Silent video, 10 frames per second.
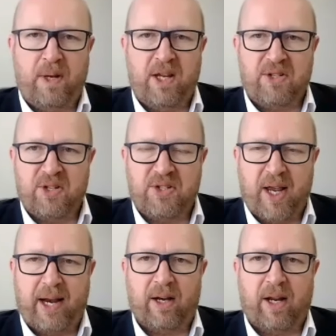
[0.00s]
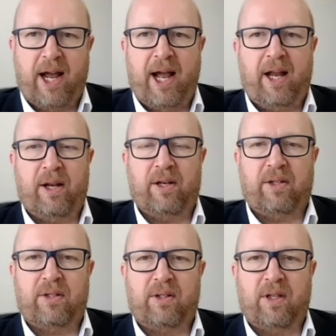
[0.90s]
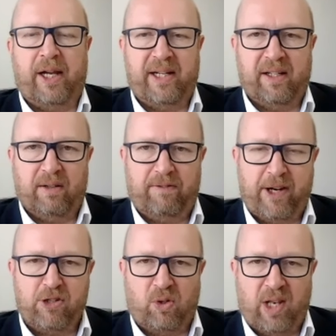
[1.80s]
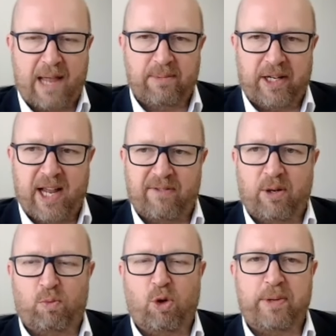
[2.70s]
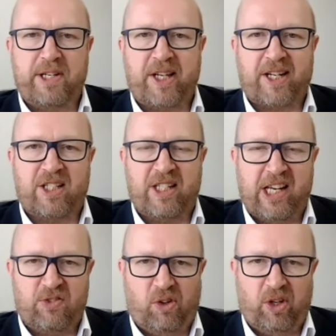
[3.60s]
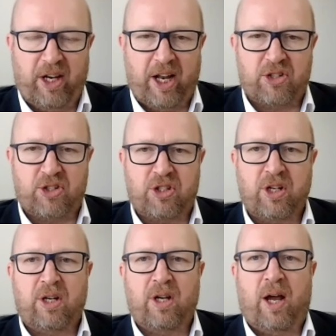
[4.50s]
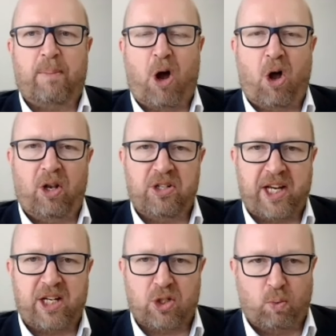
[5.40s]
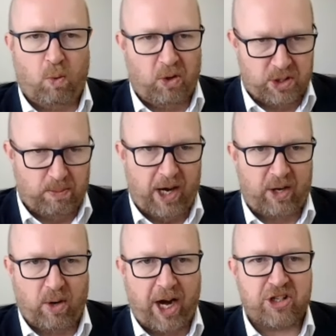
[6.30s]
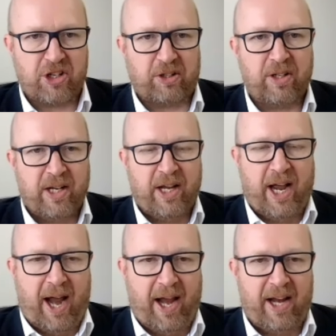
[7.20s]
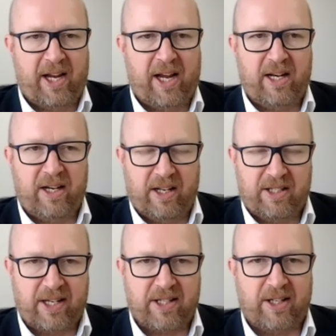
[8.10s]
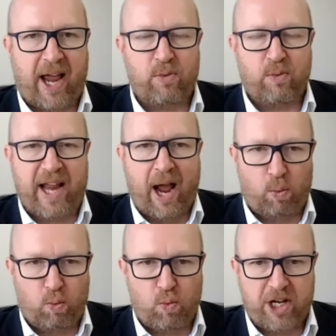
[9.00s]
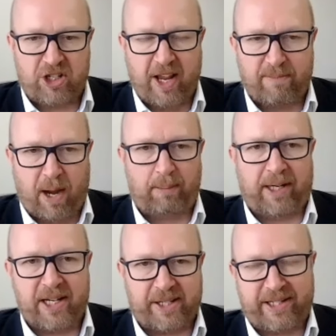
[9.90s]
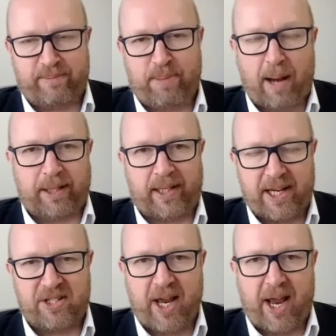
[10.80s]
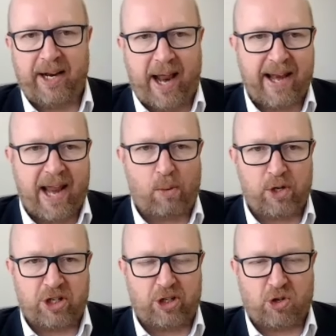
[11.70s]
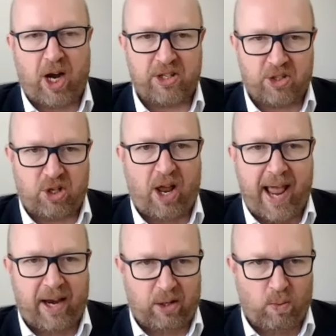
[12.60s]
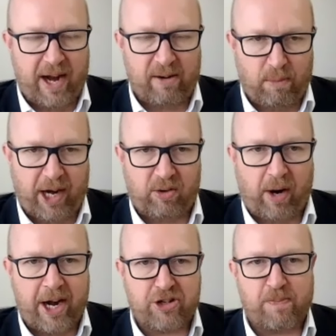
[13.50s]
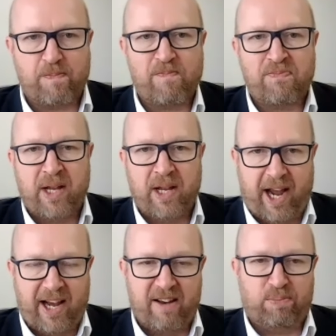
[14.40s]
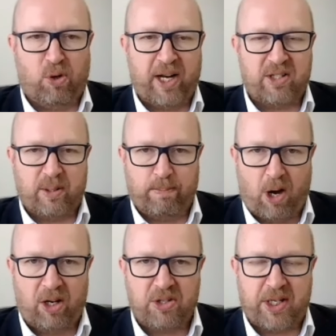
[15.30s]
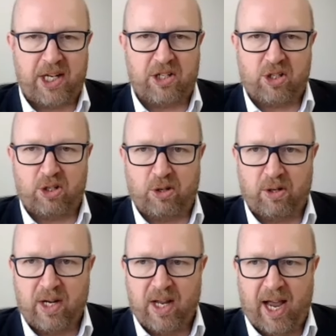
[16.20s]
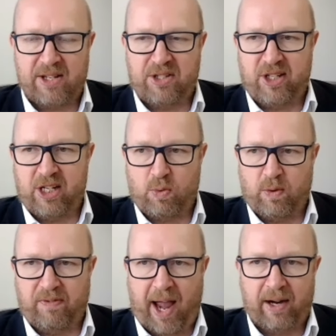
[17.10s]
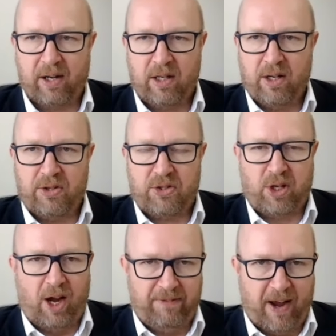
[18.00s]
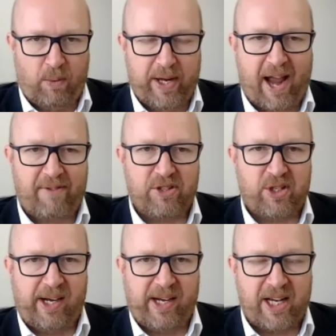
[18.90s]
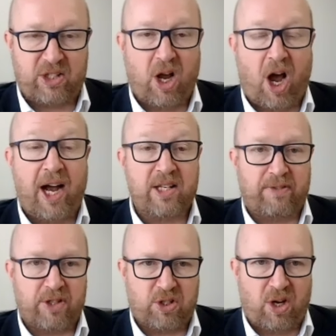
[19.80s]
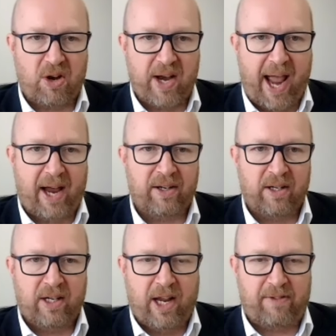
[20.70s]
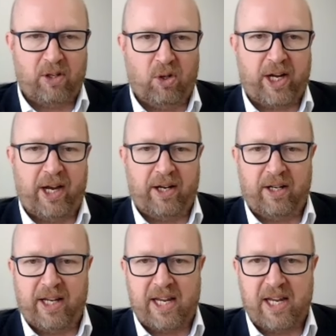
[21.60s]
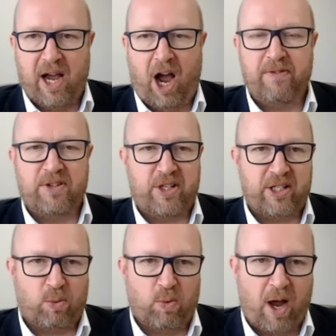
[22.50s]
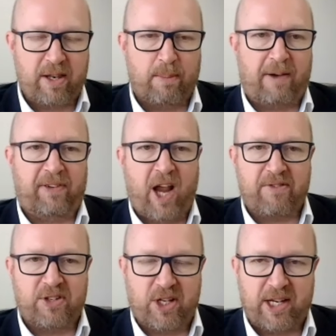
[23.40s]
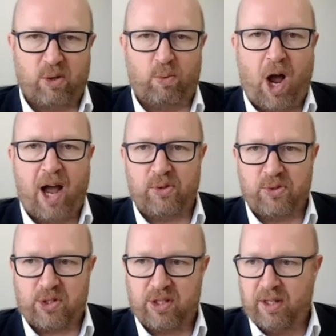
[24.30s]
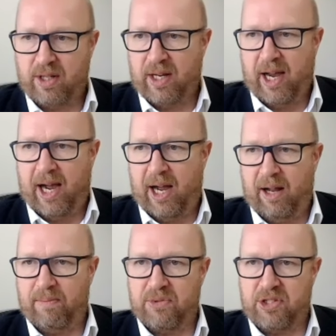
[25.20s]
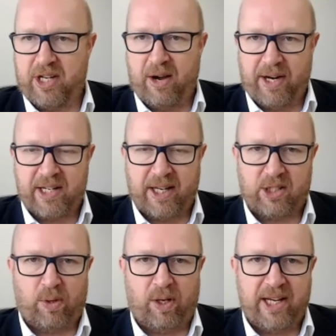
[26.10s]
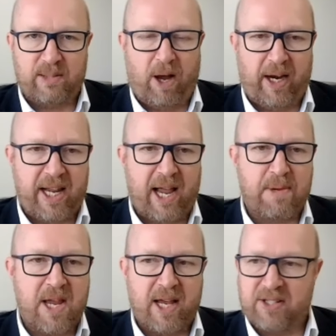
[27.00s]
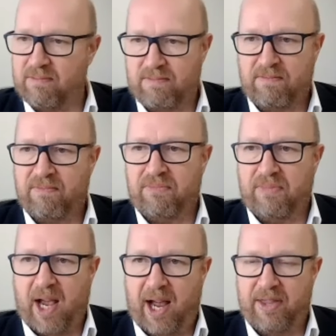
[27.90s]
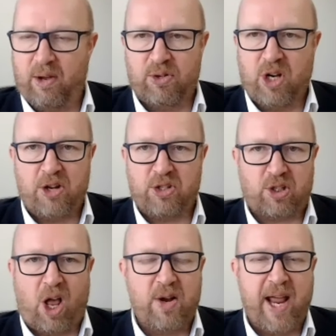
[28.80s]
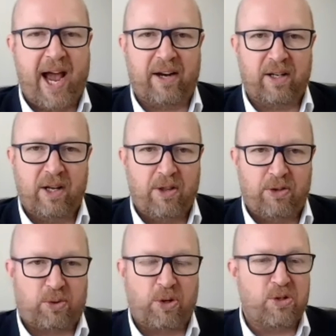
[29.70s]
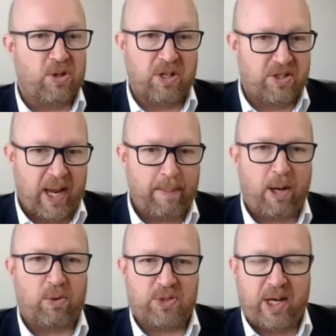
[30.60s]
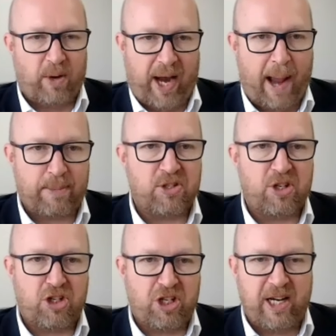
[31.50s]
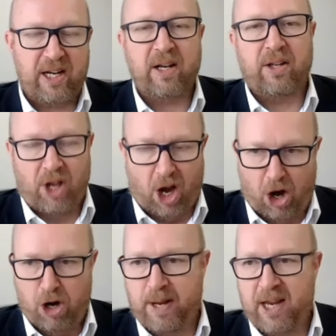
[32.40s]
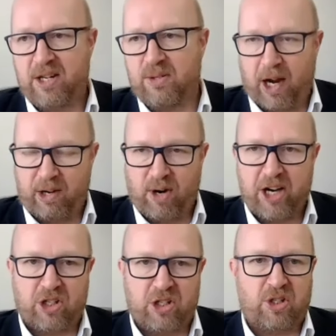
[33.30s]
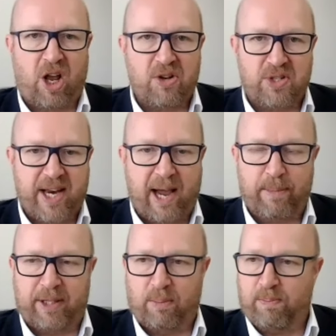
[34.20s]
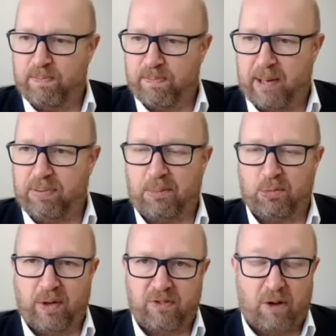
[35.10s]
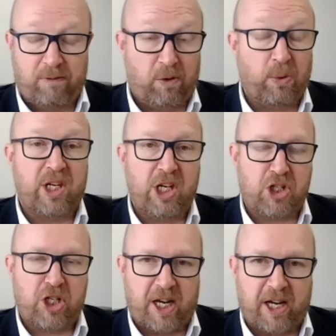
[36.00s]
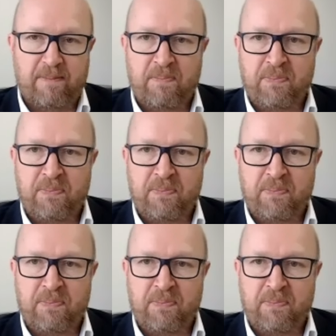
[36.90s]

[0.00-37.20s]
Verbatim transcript: is is that uh, the federal Labor government will be successful in its policy towards migration, uh, in the sense that they now wish they public, publicly stated they now wish to try and slow down the rate of migration, and they've brought in some policies to assist with that so far, we haven't seen any signs of a slowdown. If you look at the overseas the monthly overseas arrivals um, series that's released by the ABS, uh, there was no slowdown through to December. We'll see what happens this year. The hope is migration slows down, but the big problem we've got for this year